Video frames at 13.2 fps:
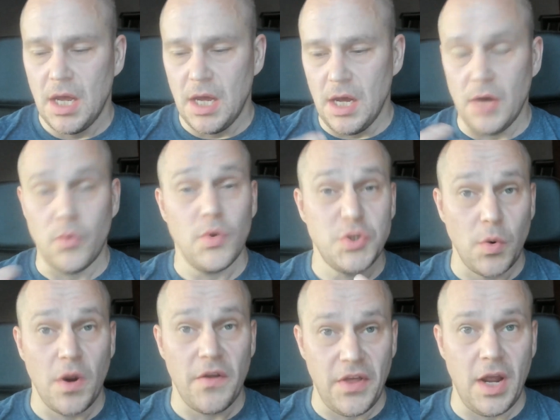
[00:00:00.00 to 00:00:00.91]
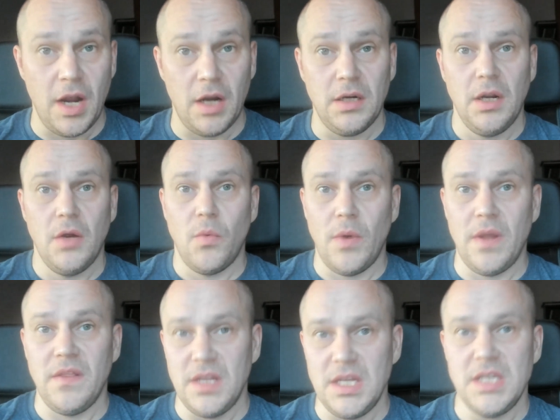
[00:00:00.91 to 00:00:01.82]
uh, which were there
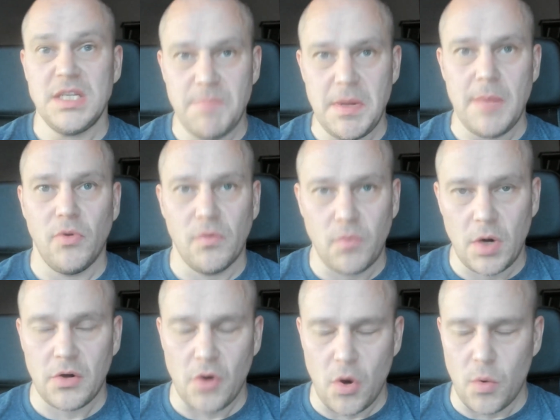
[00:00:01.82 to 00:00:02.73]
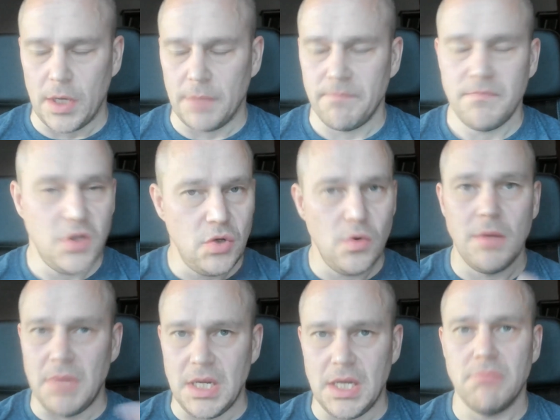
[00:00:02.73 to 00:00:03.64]
when these people were growing, you
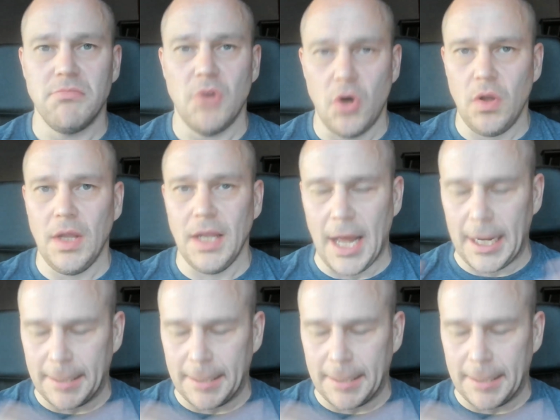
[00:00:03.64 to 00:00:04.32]
and me, all alike.